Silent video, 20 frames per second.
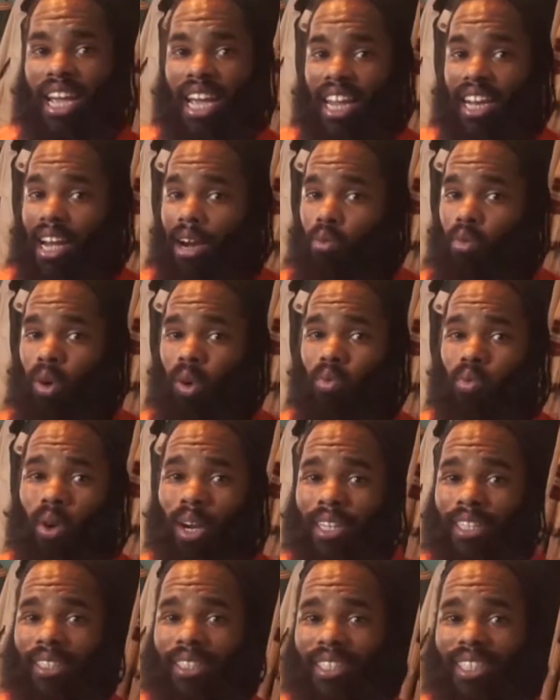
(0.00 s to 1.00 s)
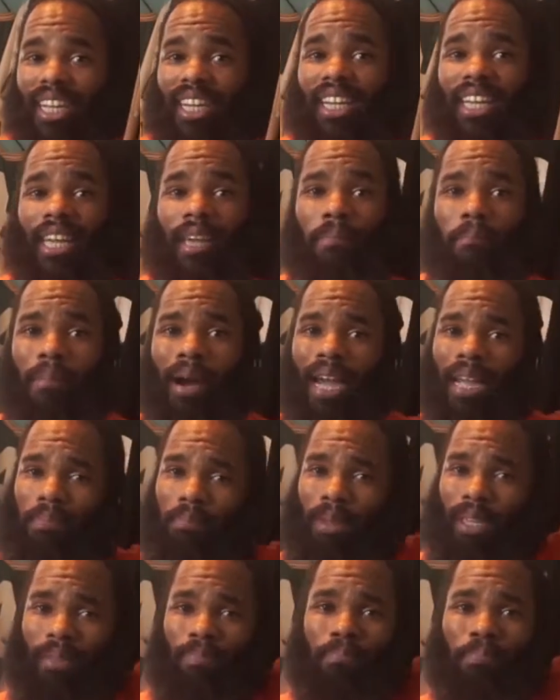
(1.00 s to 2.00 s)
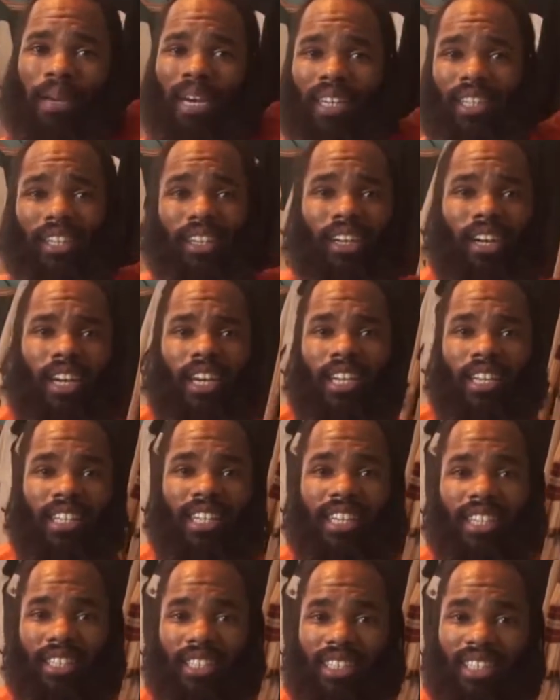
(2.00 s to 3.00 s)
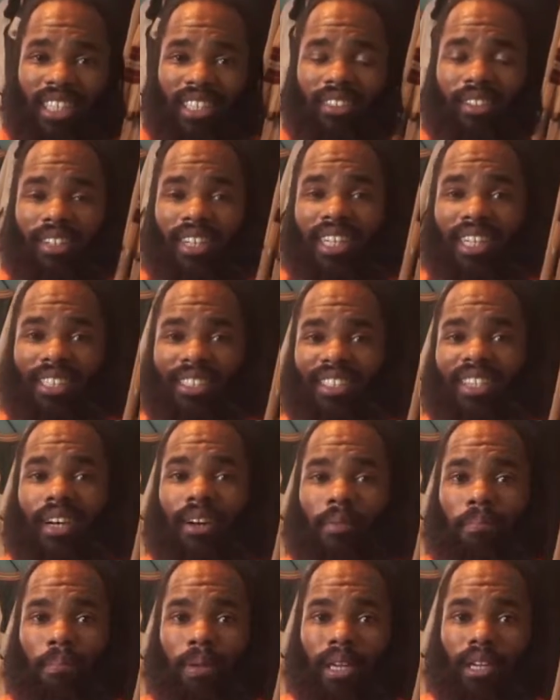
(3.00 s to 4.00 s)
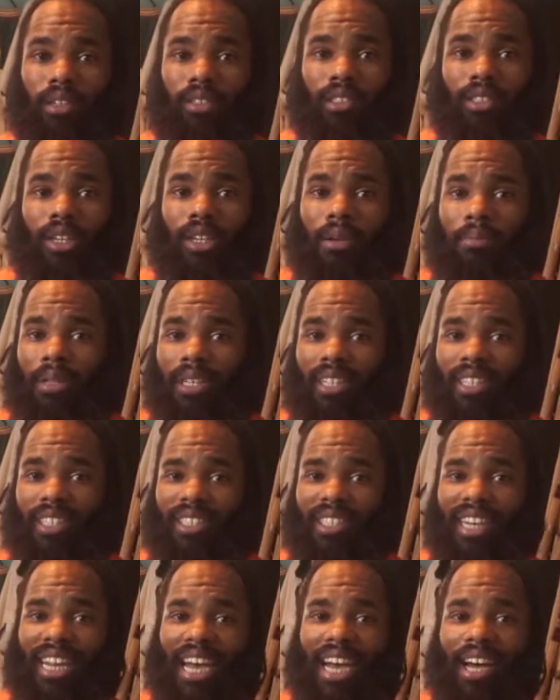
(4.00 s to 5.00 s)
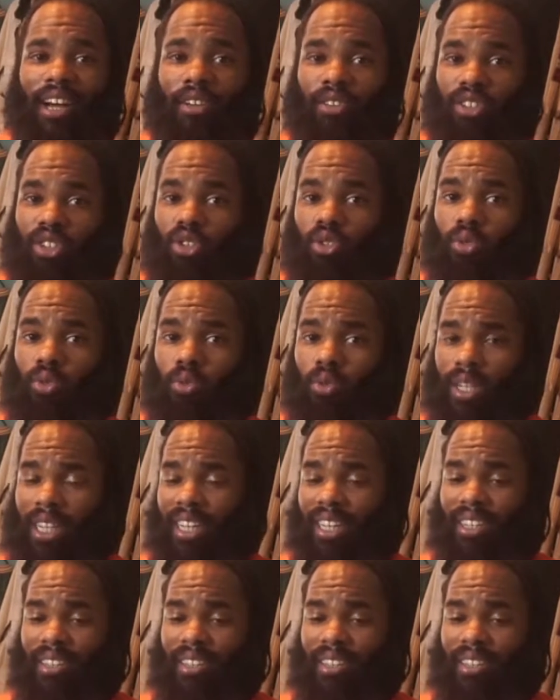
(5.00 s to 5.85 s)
And I will want to say it might be better than essentially dumbbells, because now you